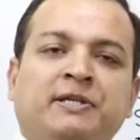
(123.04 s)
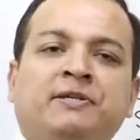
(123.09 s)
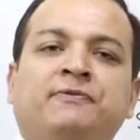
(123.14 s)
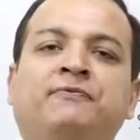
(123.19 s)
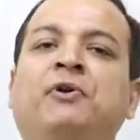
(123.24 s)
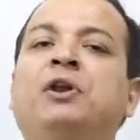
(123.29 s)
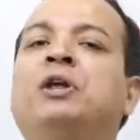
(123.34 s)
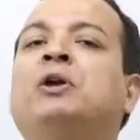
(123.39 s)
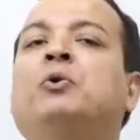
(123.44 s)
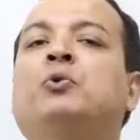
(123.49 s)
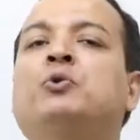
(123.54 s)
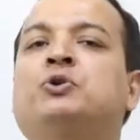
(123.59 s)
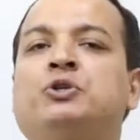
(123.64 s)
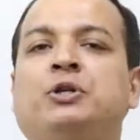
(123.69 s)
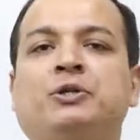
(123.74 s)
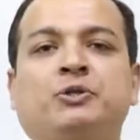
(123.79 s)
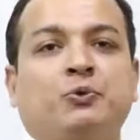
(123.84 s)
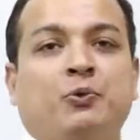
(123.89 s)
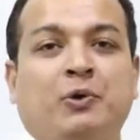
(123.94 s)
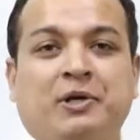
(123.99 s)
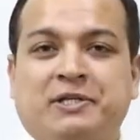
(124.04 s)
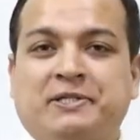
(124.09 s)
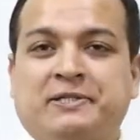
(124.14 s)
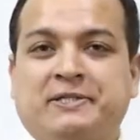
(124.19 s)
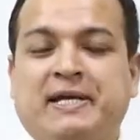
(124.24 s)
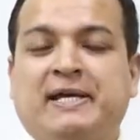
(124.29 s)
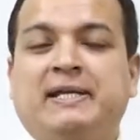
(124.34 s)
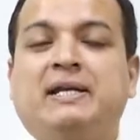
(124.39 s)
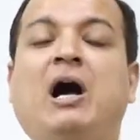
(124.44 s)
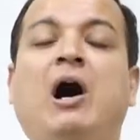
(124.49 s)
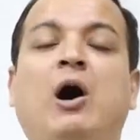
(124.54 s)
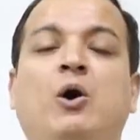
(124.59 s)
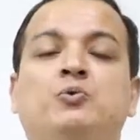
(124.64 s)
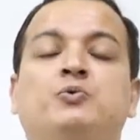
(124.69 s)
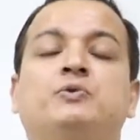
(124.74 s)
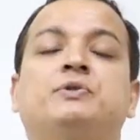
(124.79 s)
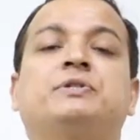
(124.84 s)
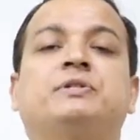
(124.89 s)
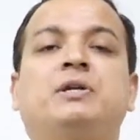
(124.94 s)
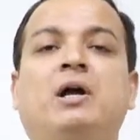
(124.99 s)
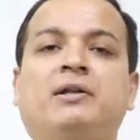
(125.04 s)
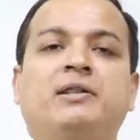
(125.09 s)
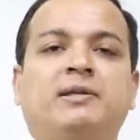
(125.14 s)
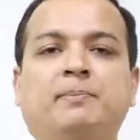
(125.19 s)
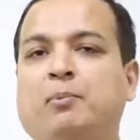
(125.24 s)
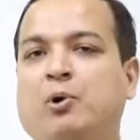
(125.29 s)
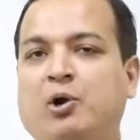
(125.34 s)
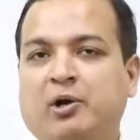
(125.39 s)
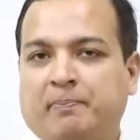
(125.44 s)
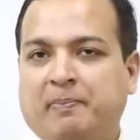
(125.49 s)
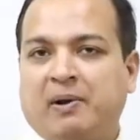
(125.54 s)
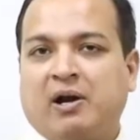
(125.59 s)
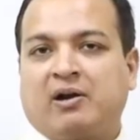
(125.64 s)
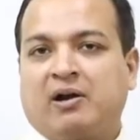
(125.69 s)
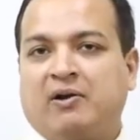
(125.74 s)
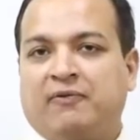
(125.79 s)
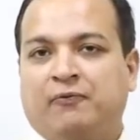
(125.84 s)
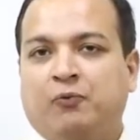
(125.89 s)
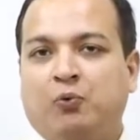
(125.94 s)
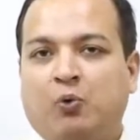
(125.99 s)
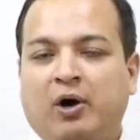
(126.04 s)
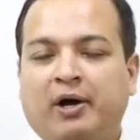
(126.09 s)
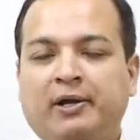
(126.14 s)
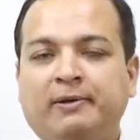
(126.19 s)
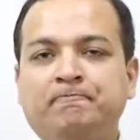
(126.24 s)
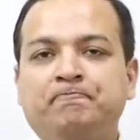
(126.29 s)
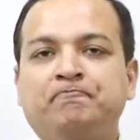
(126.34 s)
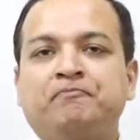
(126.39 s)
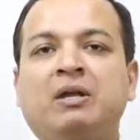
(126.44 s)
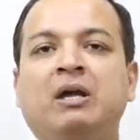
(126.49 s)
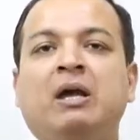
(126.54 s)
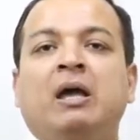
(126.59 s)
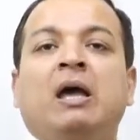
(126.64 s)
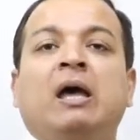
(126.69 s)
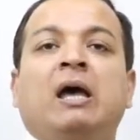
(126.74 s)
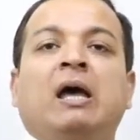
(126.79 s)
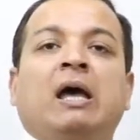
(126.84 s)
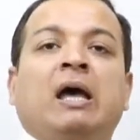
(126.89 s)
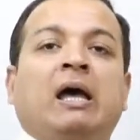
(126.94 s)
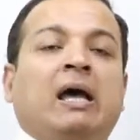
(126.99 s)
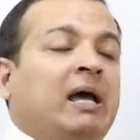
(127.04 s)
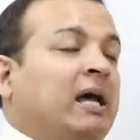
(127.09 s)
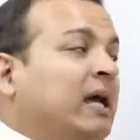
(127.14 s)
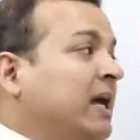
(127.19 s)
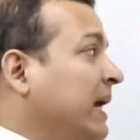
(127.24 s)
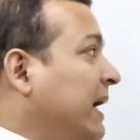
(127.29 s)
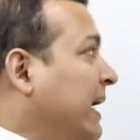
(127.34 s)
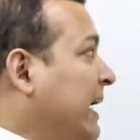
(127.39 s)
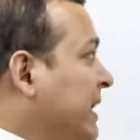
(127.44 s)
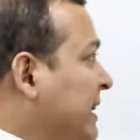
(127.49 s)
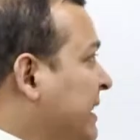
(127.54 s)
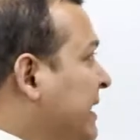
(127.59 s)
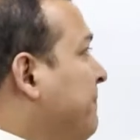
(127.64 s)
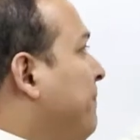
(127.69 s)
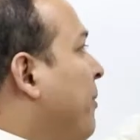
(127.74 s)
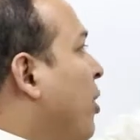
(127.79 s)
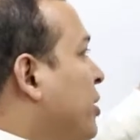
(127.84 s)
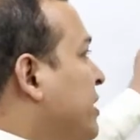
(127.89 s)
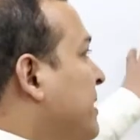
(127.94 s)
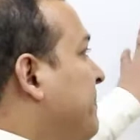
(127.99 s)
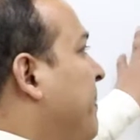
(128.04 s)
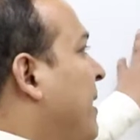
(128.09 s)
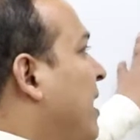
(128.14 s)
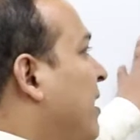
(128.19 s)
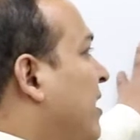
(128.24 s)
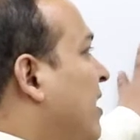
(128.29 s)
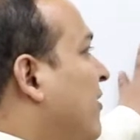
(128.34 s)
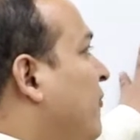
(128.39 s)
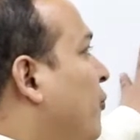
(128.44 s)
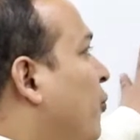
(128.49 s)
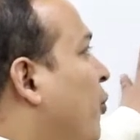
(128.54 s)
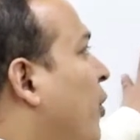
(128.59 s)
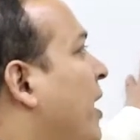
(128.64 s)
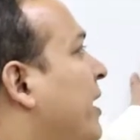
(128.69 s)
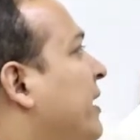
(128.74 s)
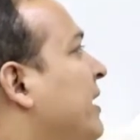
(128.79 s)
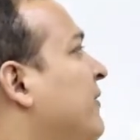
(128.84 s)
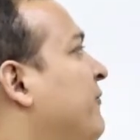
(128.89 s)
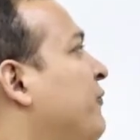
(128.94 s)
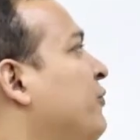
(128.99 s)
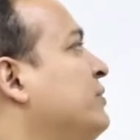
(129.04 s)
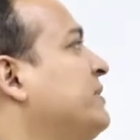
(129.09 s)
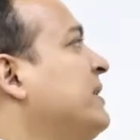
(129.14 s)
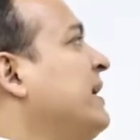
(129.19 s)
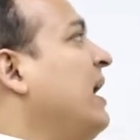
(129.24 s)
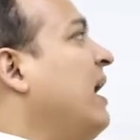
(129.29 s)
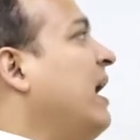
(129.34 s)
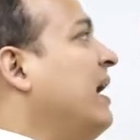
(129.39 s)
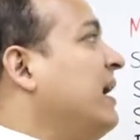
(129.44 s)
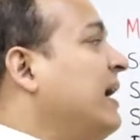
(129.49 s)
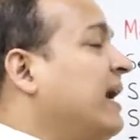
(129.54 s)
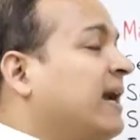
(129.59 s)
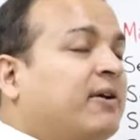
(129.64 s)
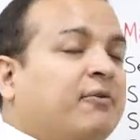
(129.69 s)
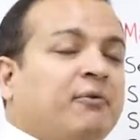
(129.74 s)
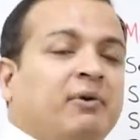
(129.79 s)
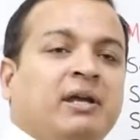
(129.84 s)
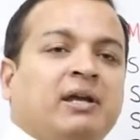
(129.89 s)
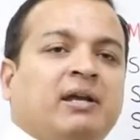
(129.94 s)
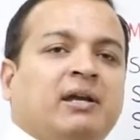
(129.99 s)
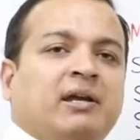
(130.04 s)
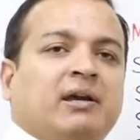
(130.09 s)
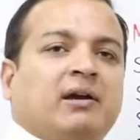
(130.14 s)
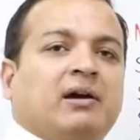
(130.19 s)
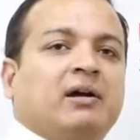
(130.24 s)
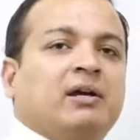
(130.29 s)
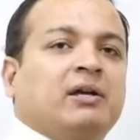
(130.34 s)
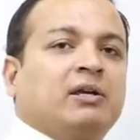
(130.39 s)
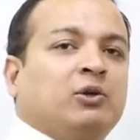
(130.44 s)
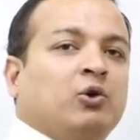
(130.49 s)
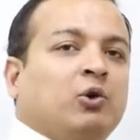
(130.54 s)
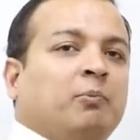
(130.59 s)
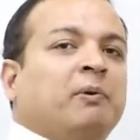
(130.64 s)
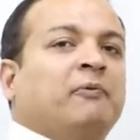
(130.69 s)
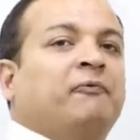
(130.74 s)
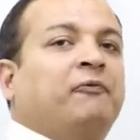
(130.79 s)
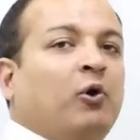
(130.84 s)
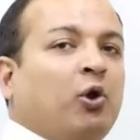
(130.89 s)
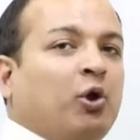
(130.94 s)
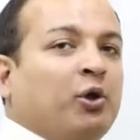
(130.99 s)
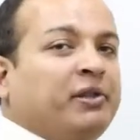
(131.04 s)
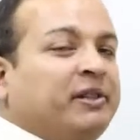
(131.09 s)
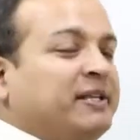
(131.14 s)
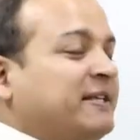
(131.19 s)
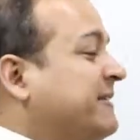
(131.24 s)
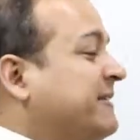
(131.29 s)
is very crucial to understand how to start the body paragraph 1. In the body paragraph 1, if you say I agree here, you will be following the